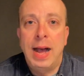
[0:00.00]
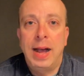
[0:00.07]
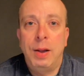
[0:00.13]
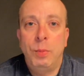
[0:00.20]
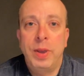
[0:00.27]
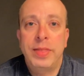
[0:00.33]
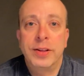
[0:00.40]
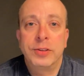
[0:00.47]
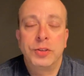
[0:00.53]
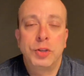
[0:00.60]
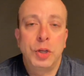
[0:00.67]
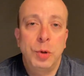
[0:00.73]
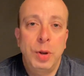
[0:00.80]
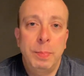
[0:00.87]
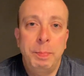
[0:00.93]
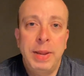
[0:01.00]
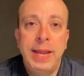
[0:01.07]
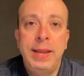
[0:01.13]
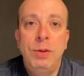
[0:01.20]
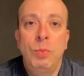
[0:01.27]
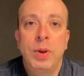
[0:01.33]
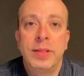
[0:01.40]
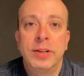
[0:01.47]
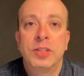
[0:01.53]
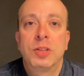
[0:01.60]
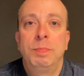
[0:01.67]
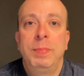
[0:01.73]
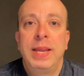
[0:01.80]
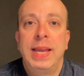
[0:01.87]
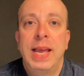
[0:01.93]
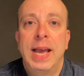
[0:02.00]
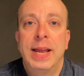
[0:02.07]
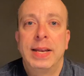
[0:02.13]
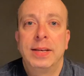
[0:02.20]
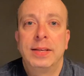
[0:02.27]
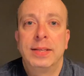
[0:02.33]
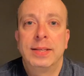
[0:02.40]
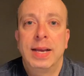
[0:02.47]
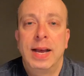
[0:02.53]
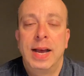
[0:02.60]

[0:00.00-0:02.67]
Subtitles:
whether it's you and me, whether it's me and